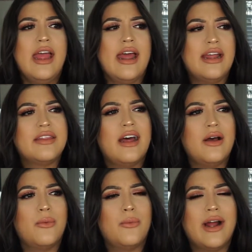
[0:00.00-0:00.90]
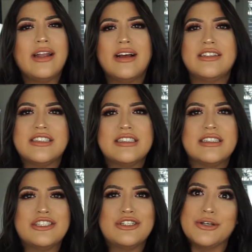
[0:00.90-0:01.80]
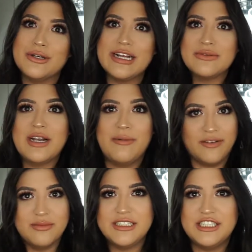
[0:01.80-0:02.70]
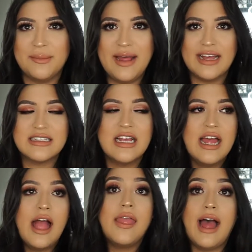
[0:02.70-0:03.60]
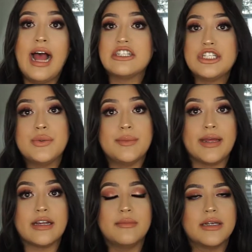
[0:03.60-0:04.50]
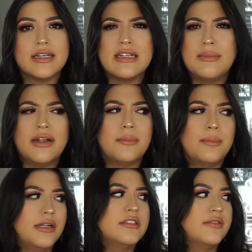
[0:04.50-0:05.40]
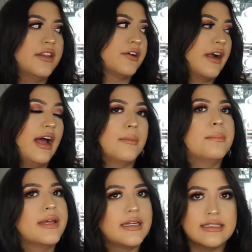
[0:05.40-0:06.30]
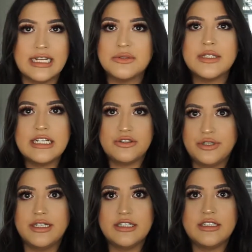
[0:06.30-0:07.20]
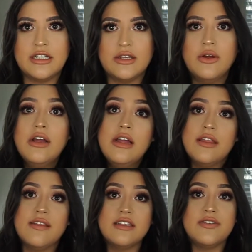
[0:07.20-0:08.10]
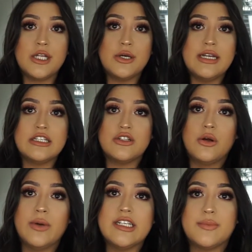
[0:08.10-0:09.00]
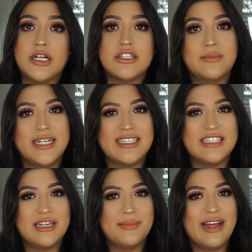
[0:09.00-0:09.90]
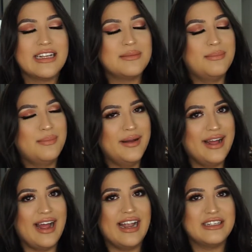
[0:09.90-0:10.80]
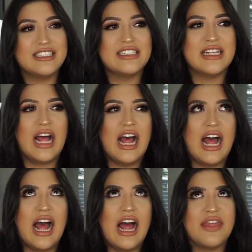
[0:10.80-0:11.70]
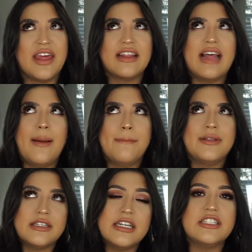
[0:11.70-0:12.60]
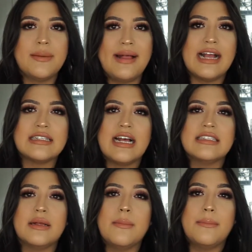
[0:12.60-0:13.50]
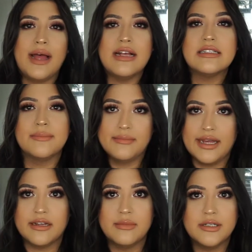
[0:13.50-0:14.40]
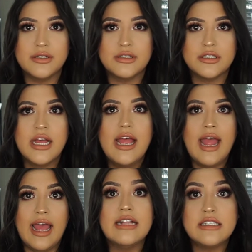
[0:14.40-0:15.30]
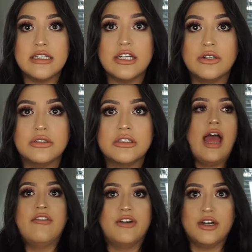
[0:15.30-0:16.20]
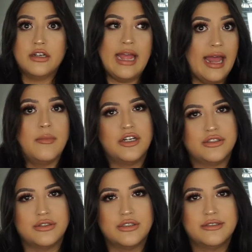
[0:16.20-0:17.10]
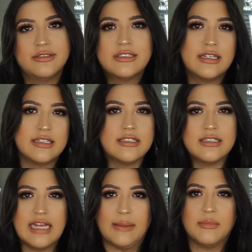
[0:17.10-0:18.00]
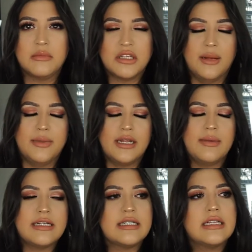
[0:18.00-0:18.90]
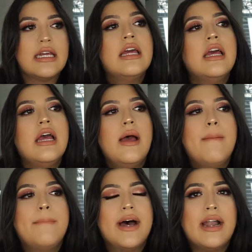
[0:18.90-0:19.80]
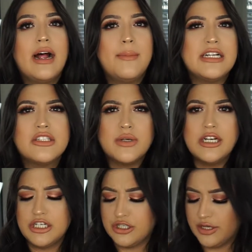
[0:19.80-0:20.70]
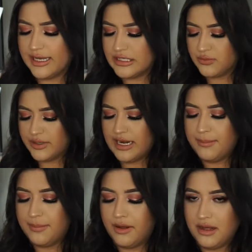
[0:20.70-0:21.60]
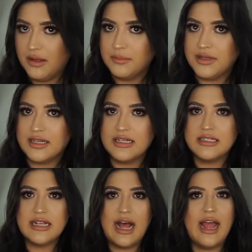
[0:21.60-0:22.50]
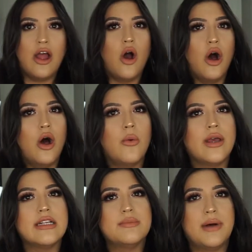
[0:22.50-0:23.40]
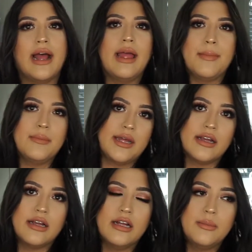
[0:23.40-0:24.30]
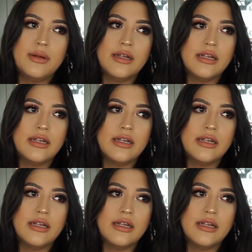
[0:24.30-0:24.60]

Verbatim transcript: and I thought, why not just show you guys what I bought from T J Maxx that had to do with makeup, because I bought a bunch of other crap because that's what that store does to you. This video is no way sponsored by T J Maxx, but I just think that T J Maxx has the best makeup deals and steals ever, and Marshalls, because it's the same company basically. But um, I just wanted to show you guys what I bought because I always buy my makeup.